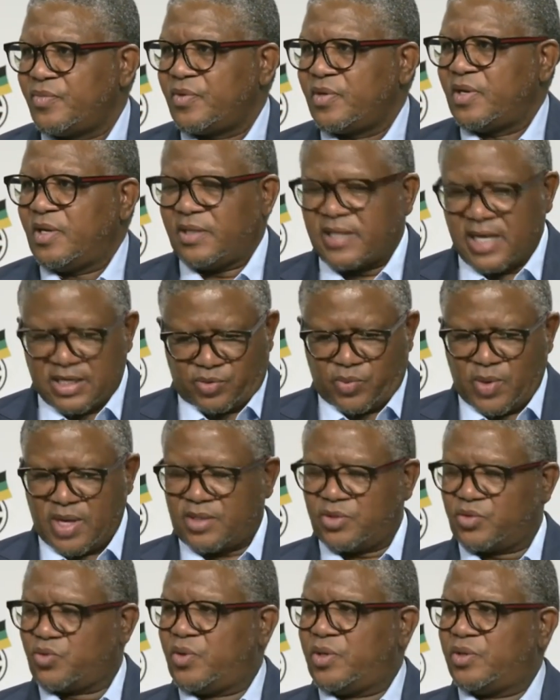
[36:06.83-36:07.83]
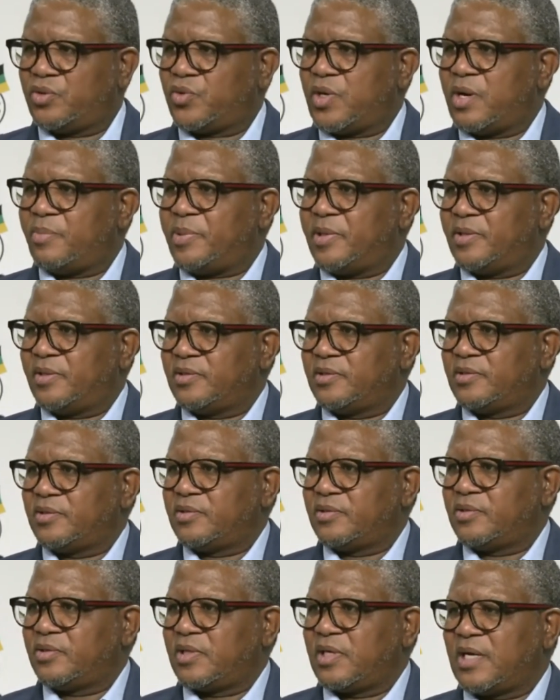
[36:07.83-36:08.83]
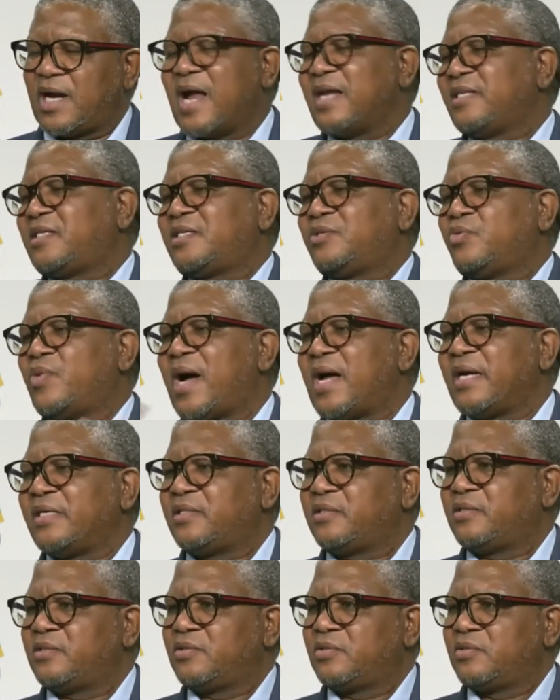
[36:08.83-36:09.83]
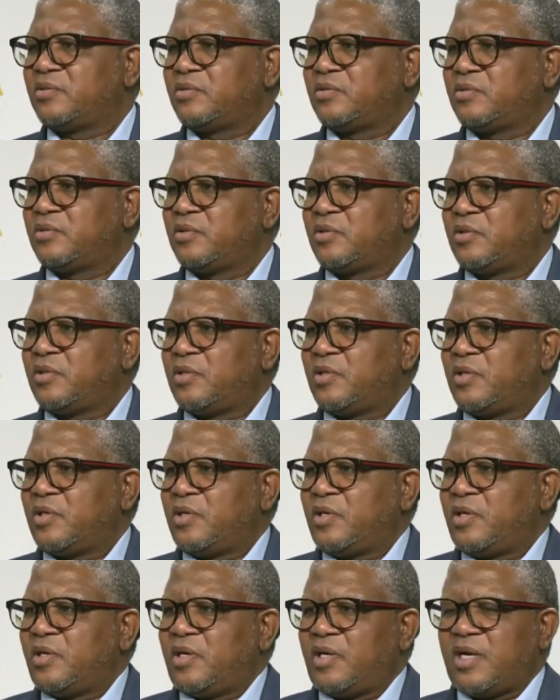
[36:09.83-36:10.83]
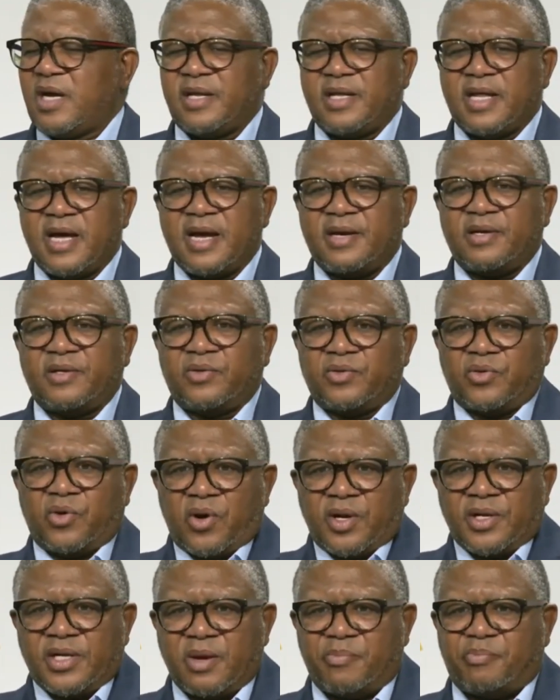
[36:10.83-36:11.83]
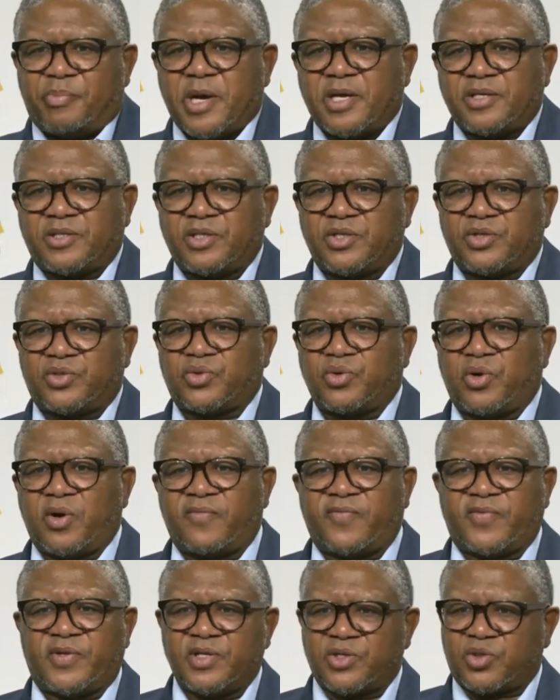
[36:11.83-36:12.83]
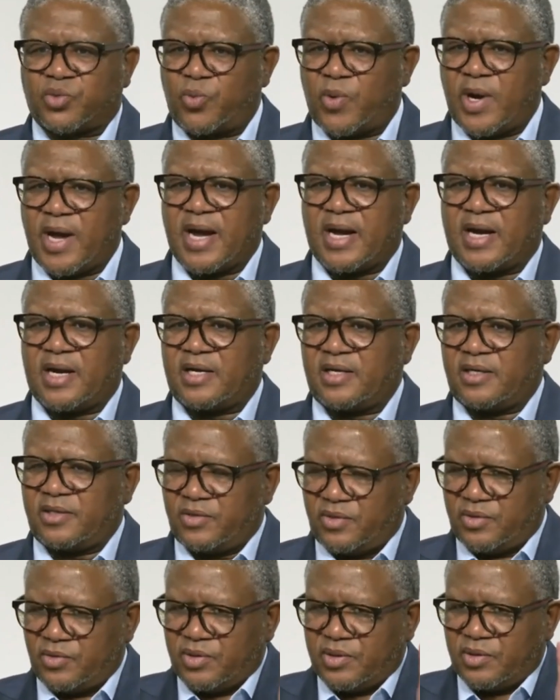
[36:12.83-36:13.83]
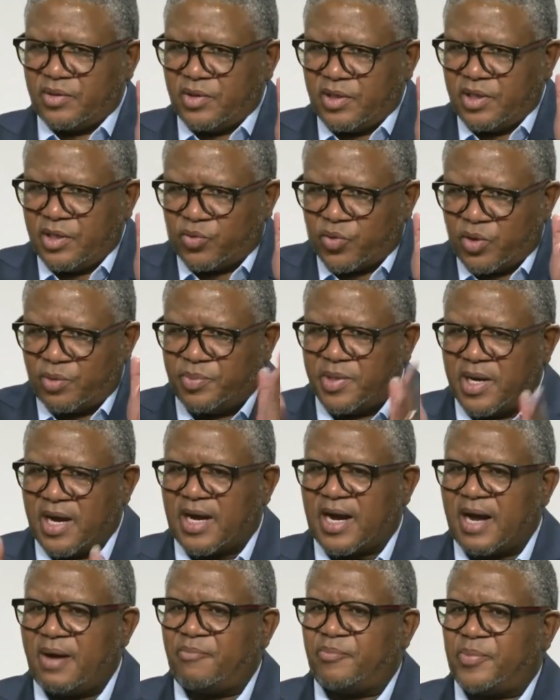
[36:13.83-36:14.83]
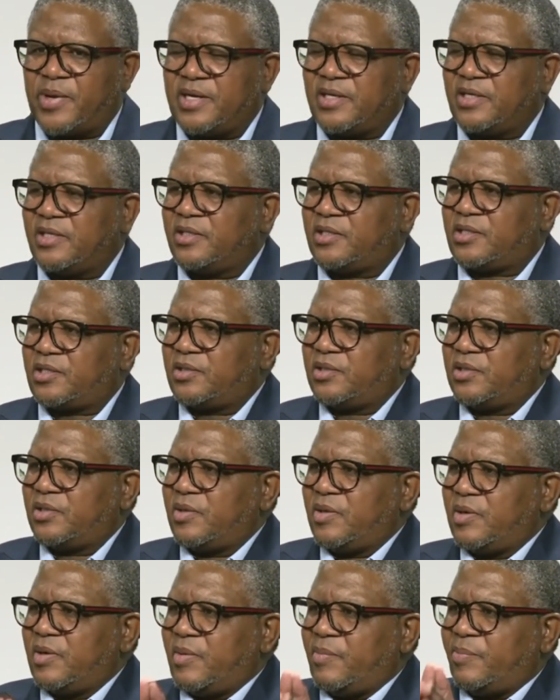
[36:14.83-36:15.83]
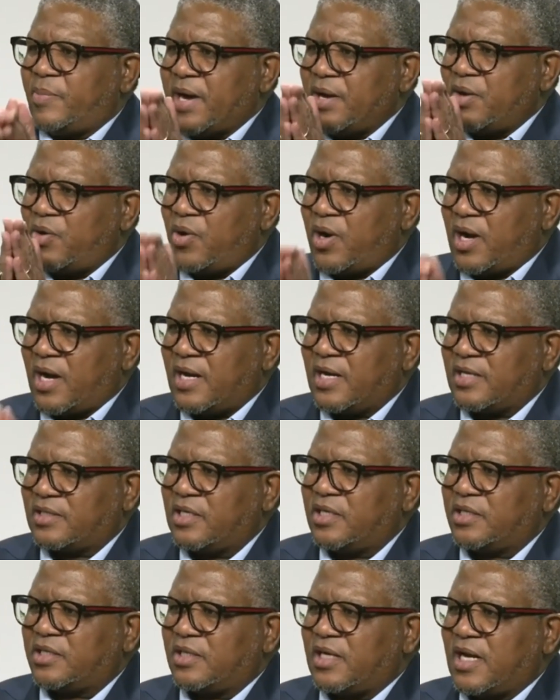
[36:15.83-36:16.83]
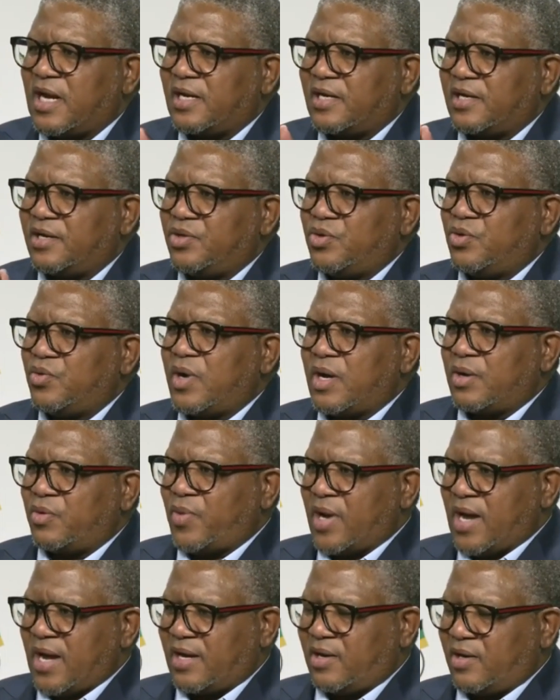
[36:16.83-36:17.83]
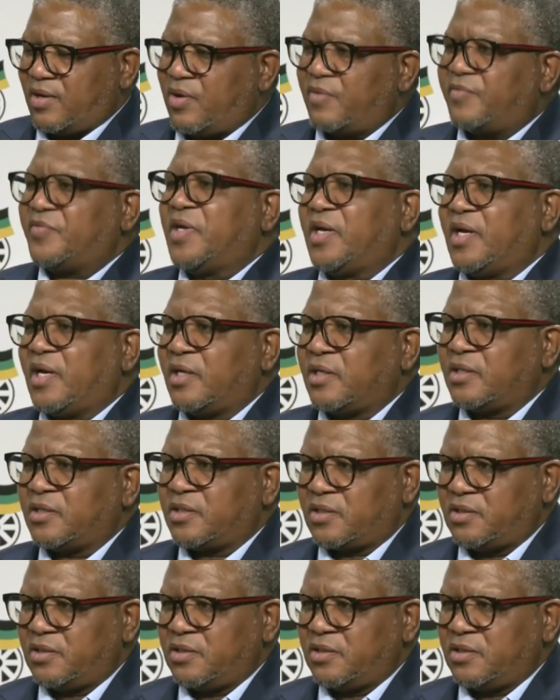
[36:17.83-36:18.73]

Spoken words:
That's what is going to happen, countrywide. And then on the basis of this work, it will be accompanied by organizational renewal work of the ANC,